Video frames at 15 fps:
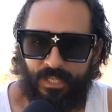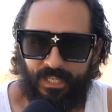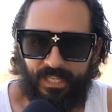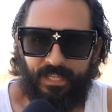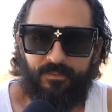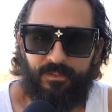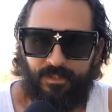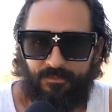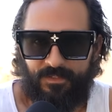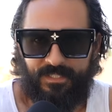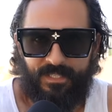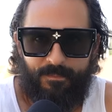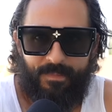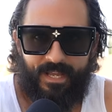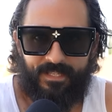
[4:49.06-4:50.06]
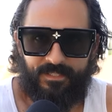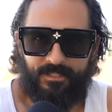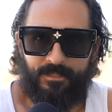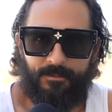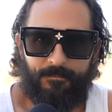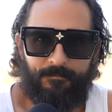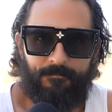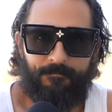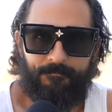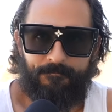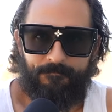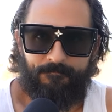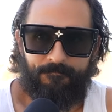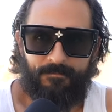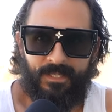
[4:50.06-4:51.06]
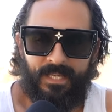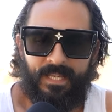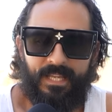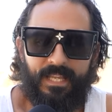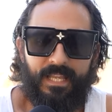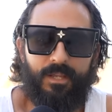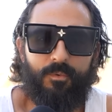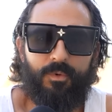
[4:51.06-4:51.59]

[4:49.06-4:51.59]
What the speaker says: even if it's the best, it